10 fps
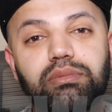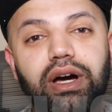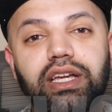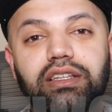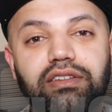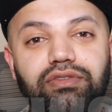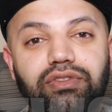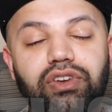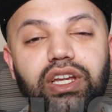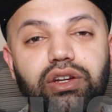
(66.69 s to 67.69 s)
mine
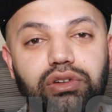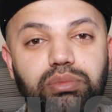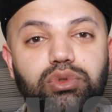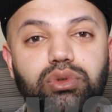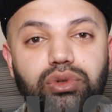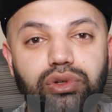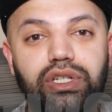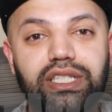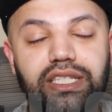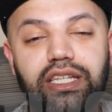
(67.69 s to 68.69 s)
free
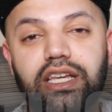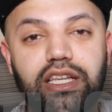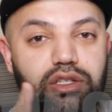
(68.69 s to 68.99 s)
cryptocurrency.